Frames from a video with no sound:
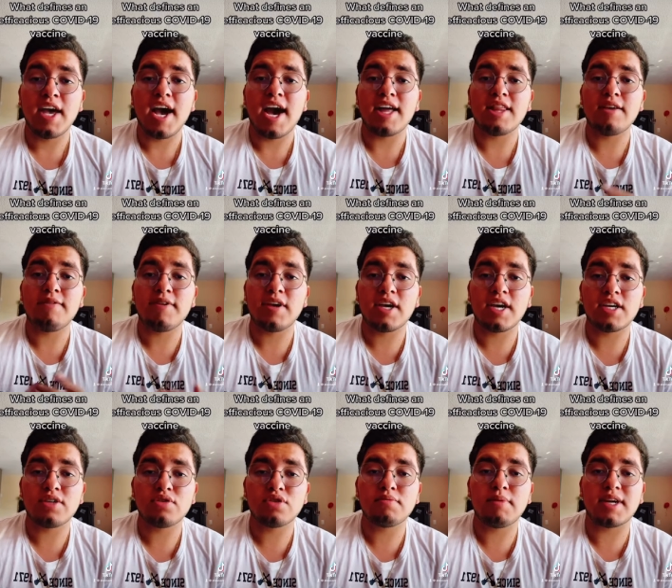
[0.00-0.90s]
An
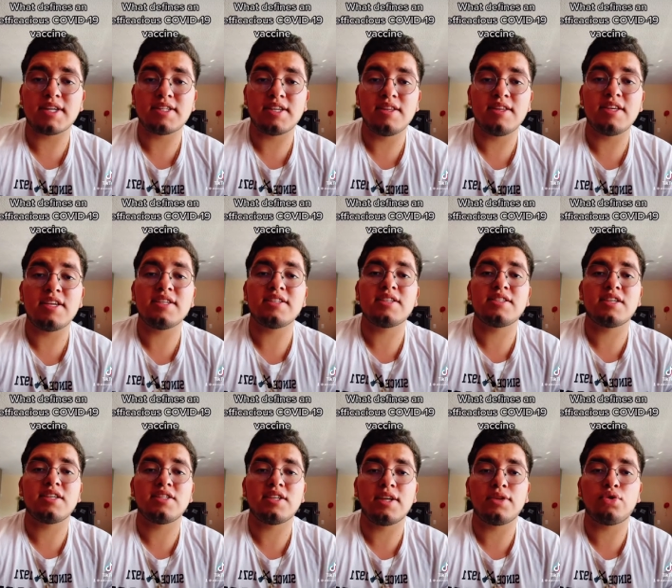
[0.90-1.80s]
efficacious vaccine is
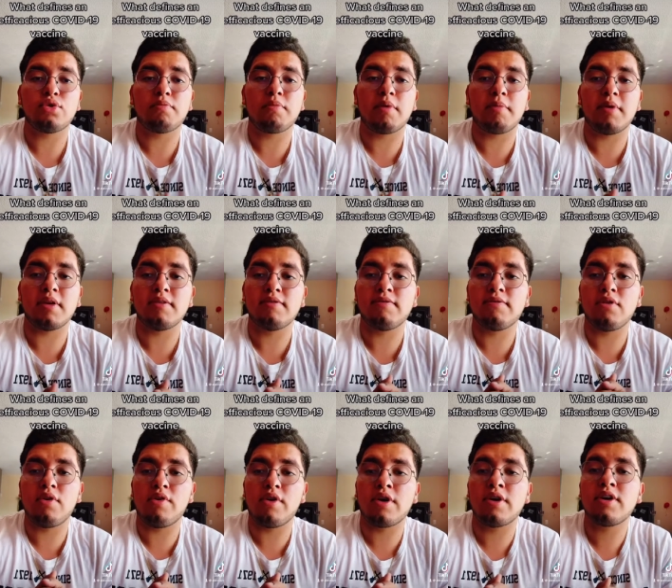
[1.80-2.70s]
essential to prevent
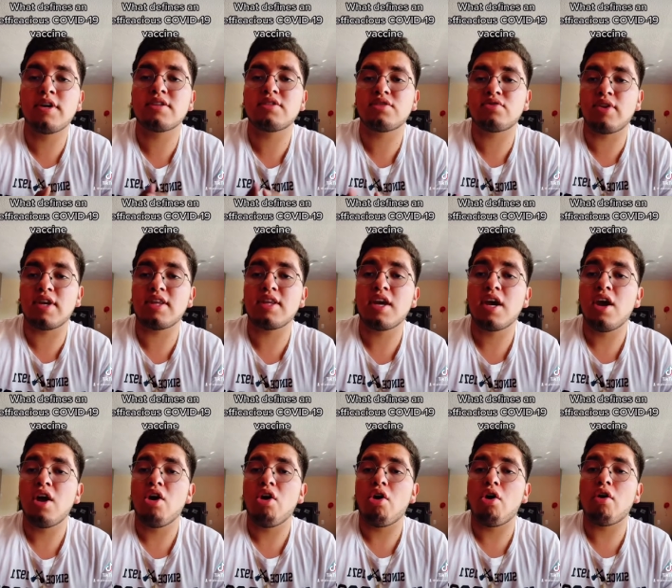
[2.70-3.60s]
further spread
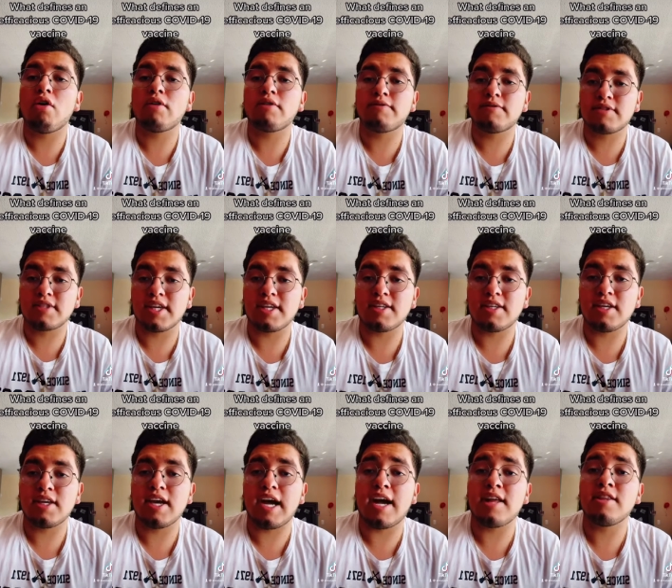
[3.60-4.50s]
or
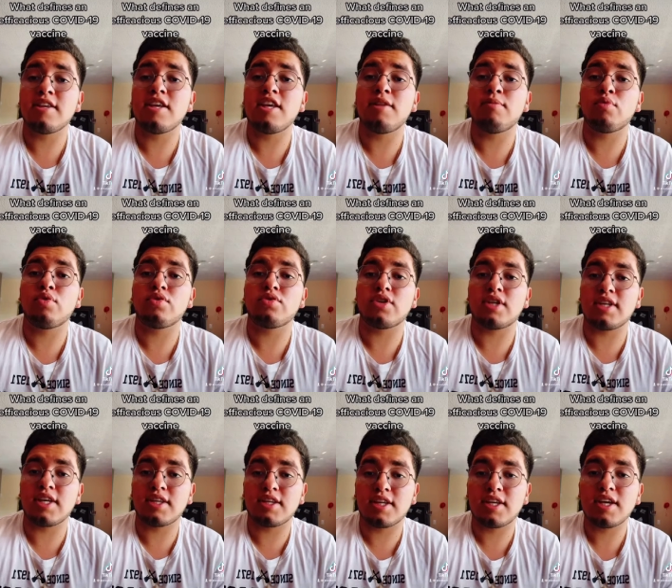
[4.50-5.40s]
safety and
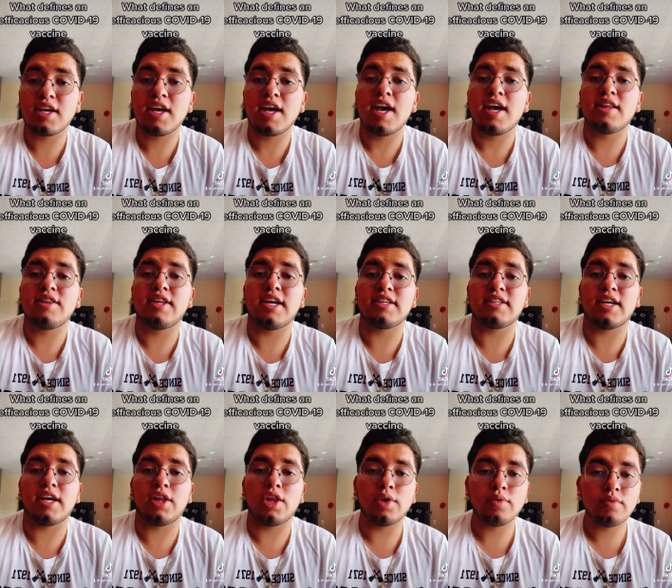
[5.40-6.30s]
immunogenetic
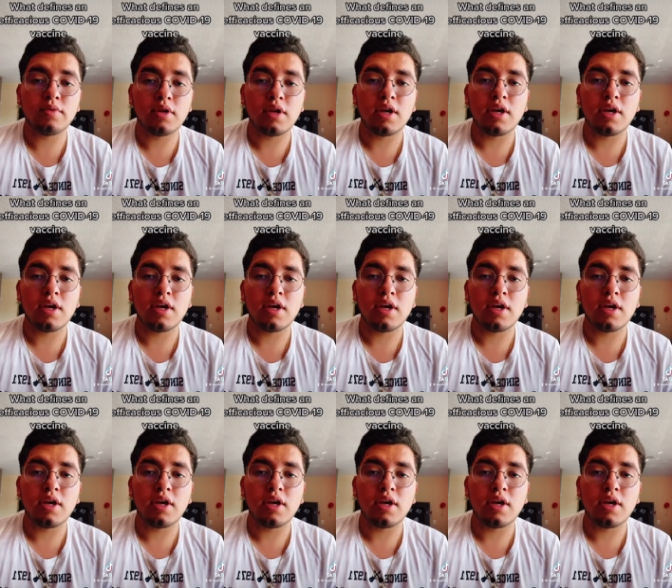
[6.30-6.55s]
data alone.